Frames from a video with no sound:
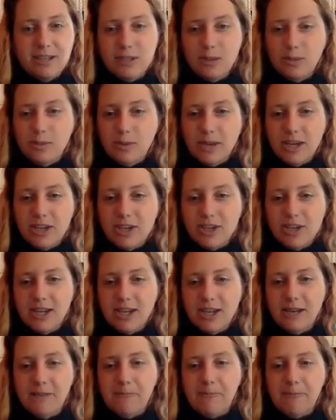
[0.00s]
soup
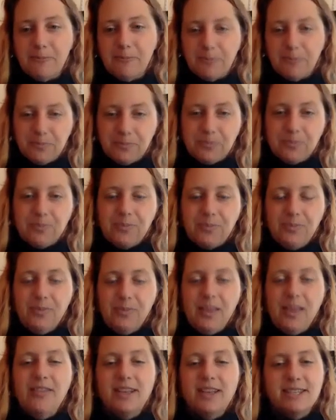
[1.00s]
kitchen.
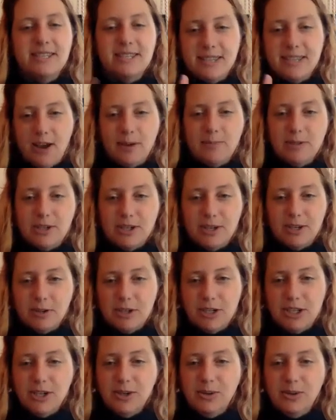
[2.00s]
That's option
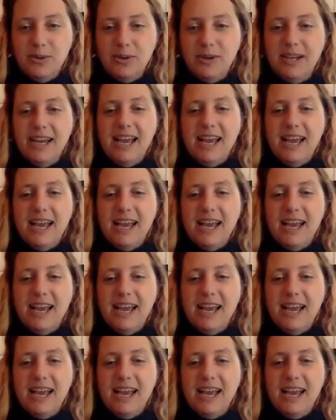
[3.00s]
number two.